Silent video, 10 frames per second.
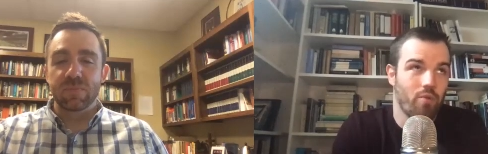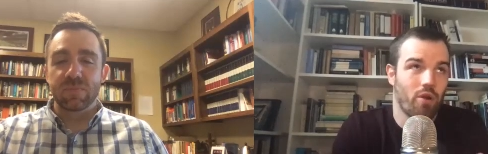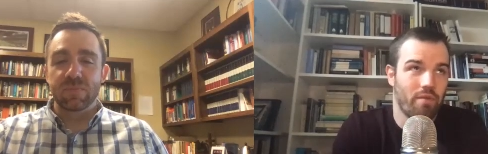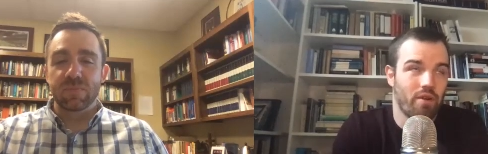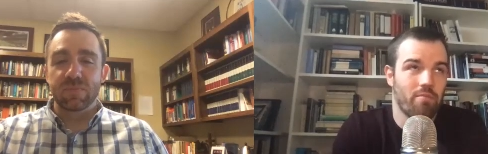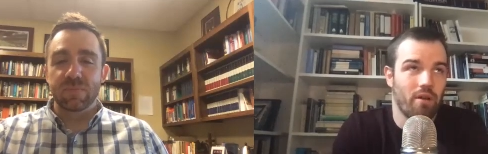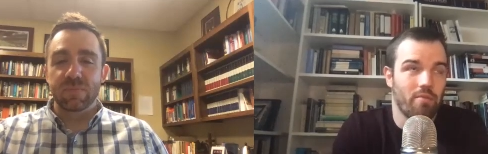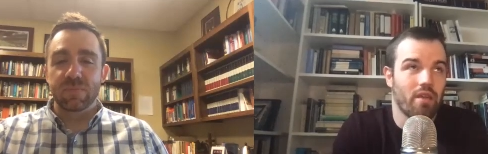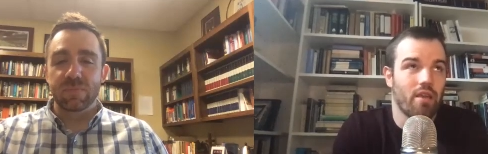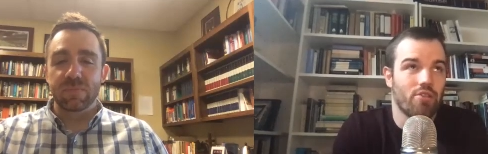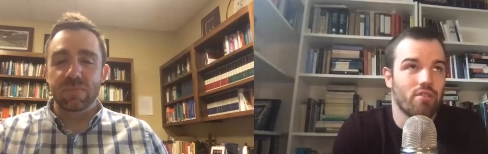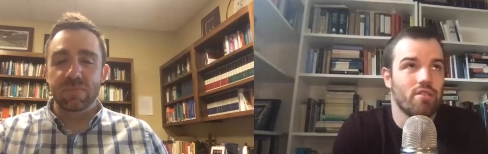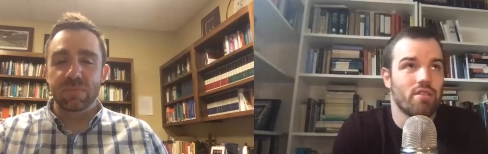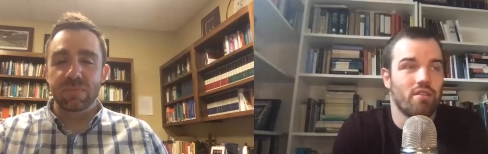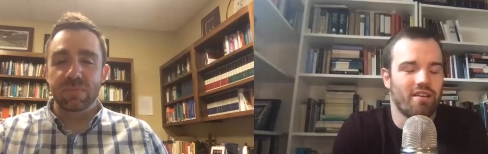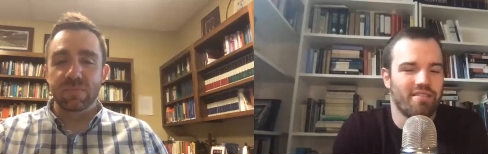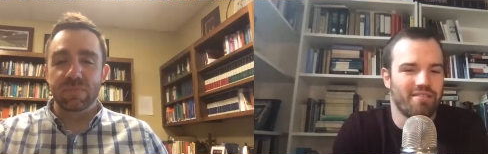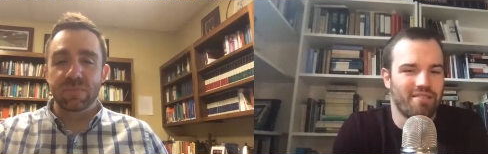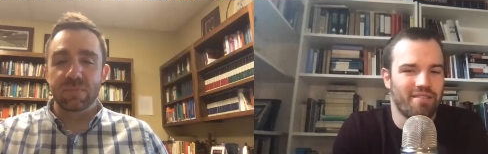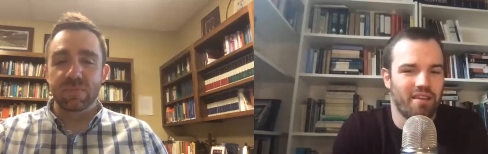Speaker 1: one of your publications not
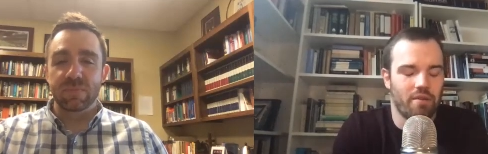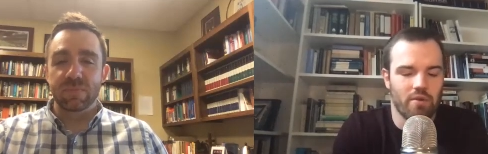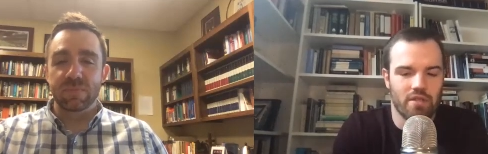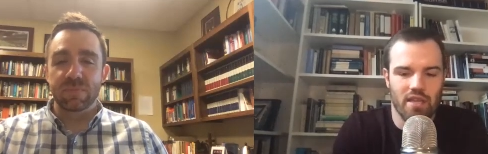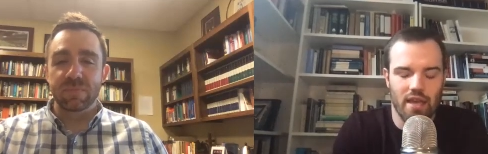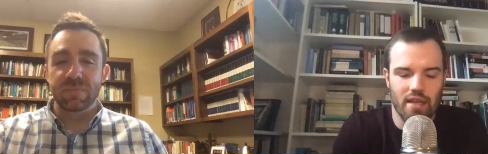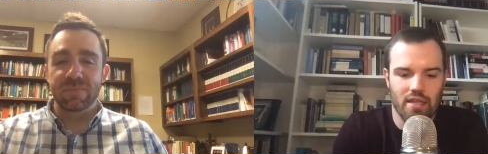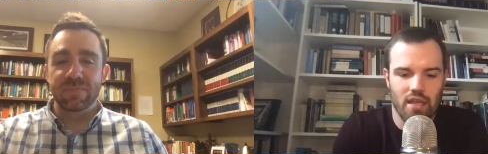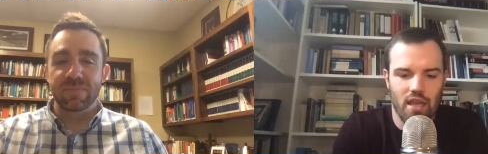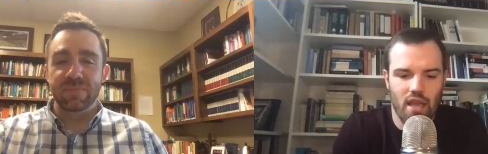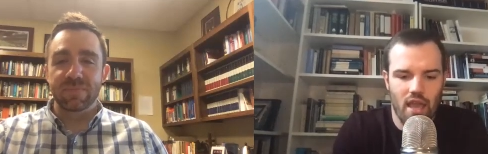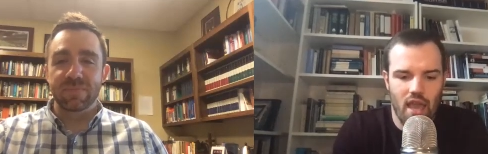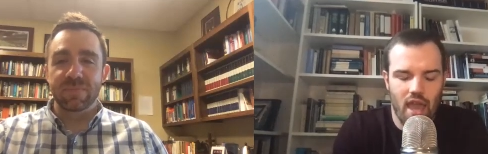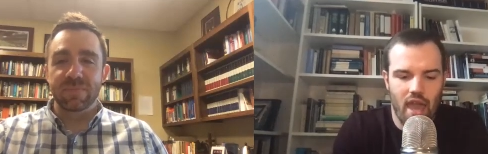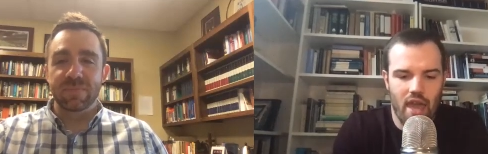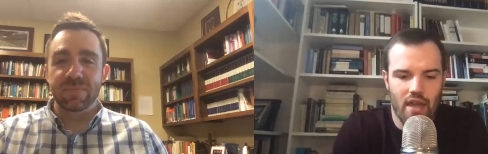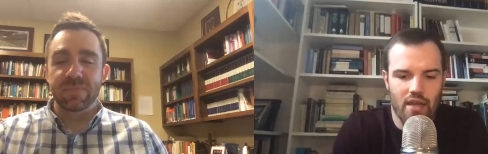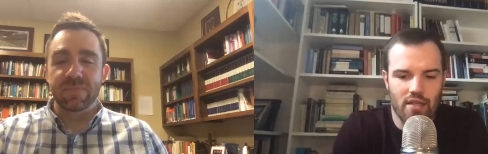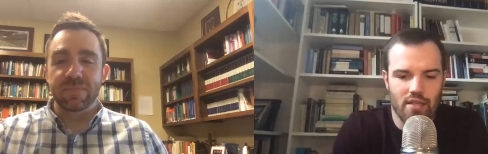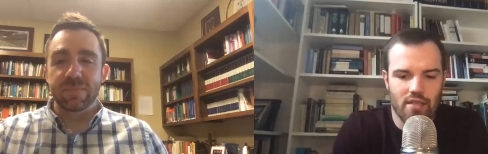not the other ones yet
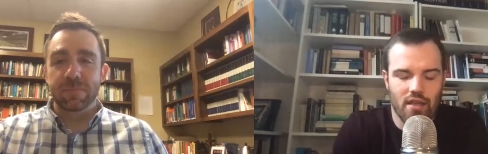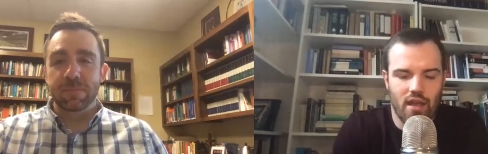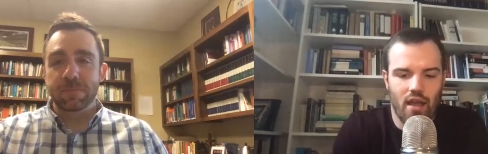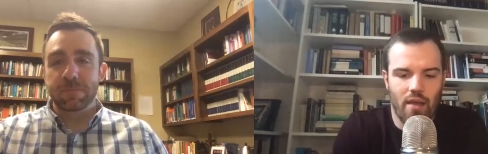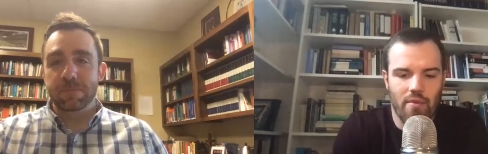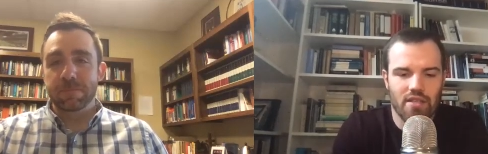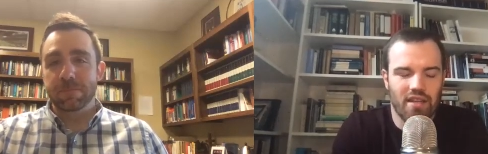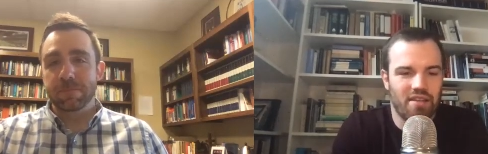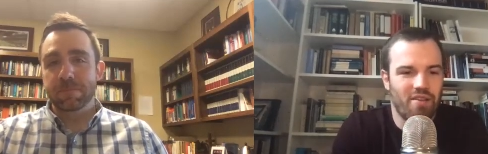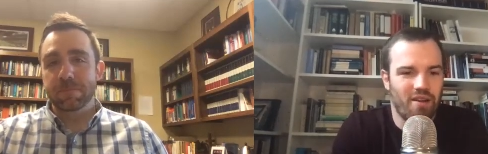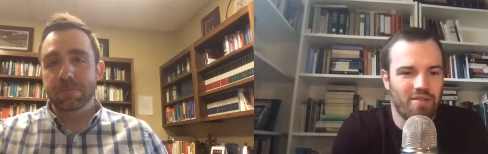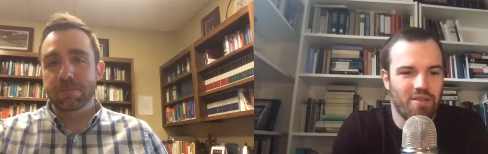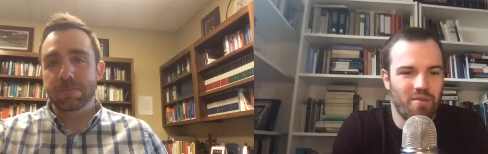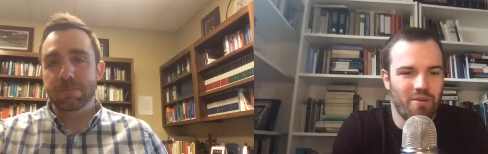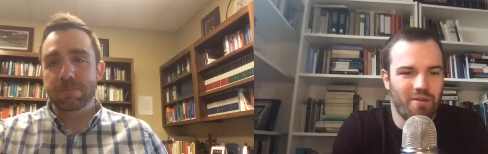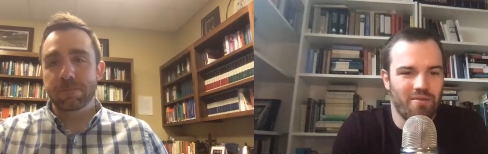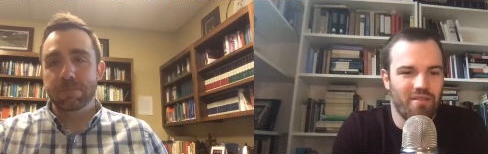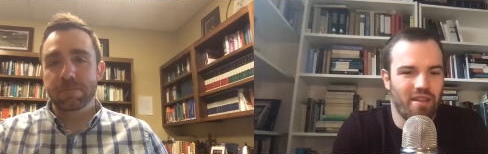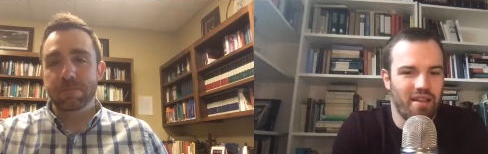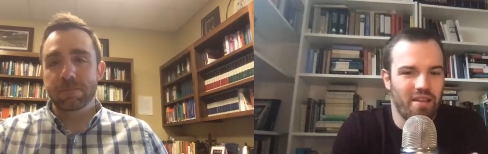and i'm excited to talk to you about
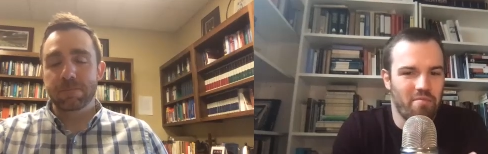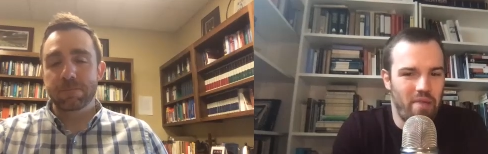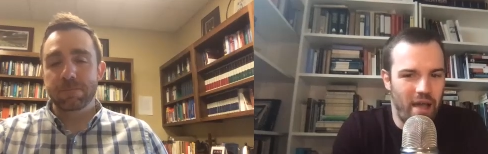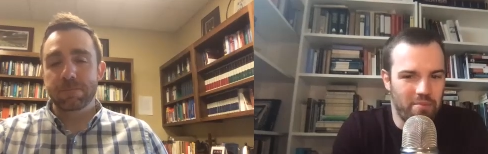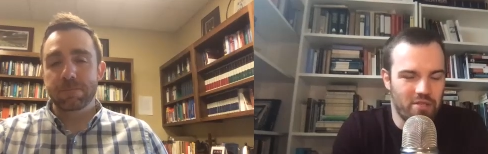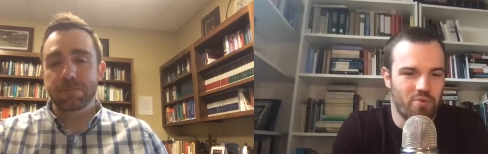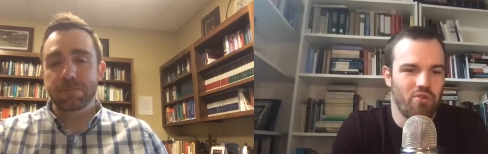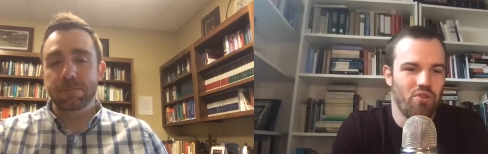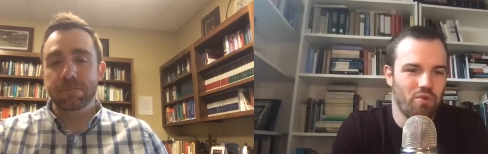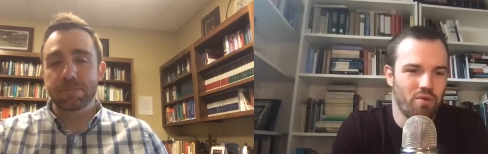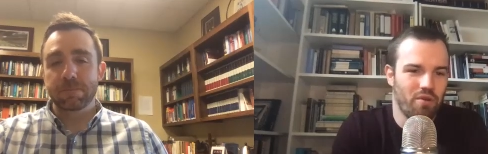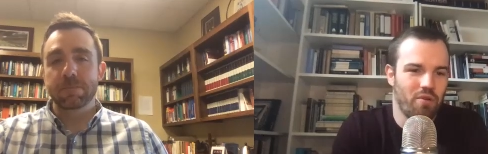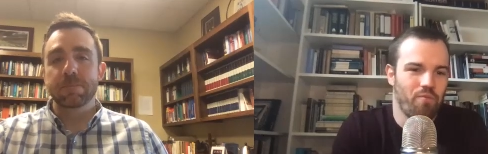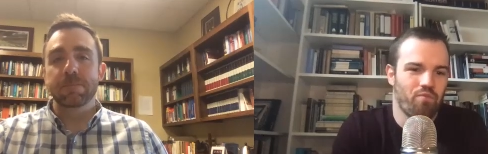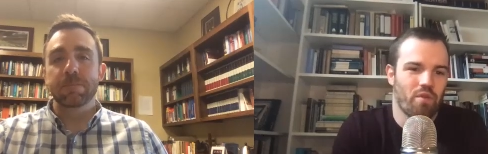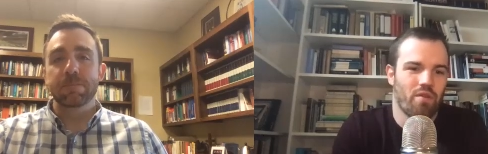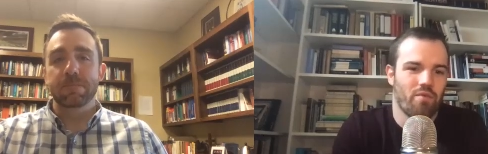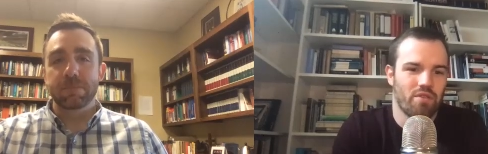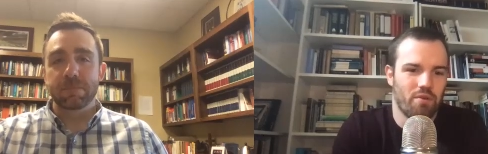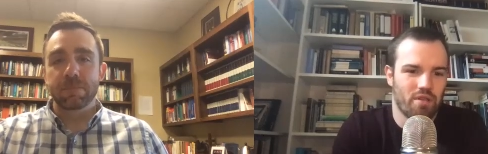the idea of baptist renewal a
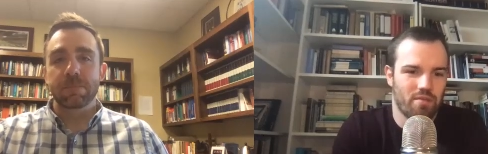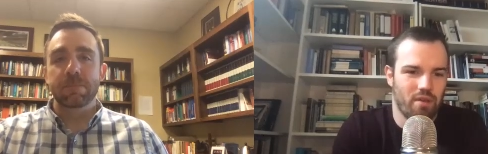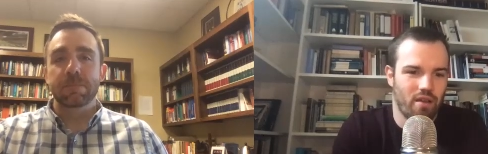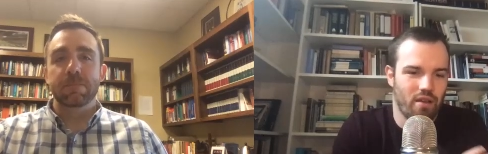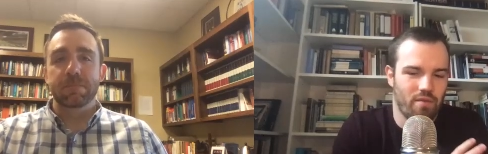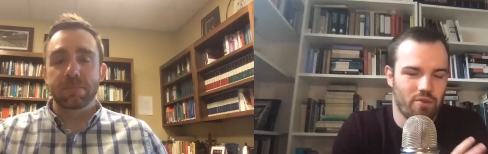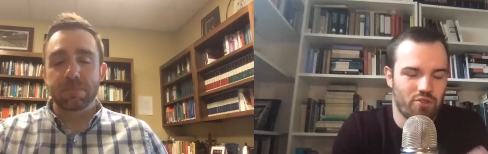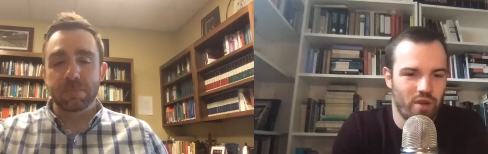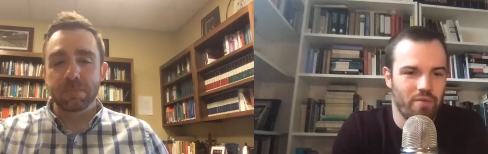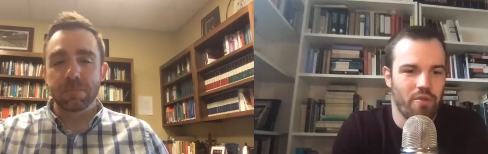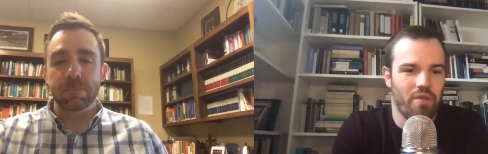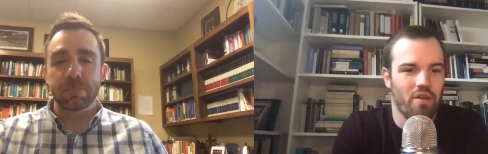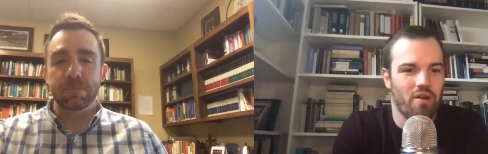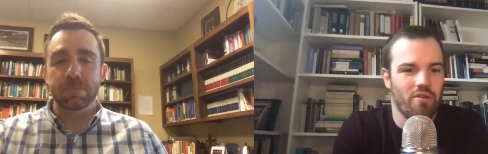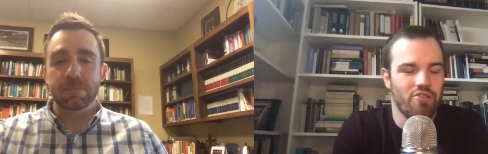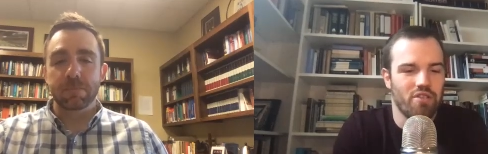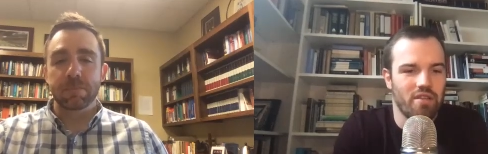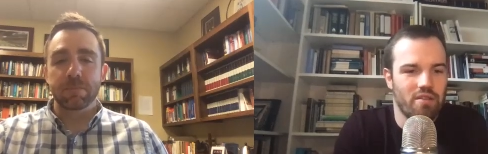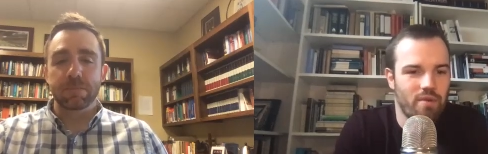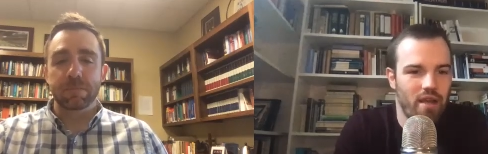resource uh, of retrieval theology
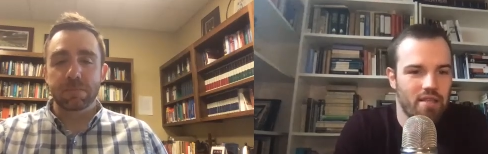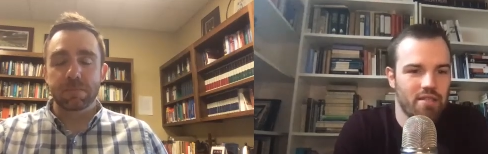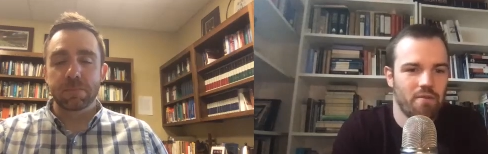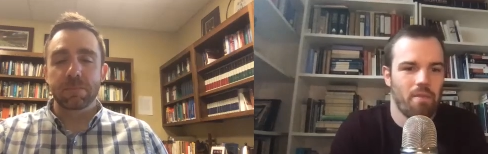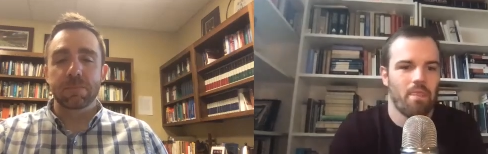and the rest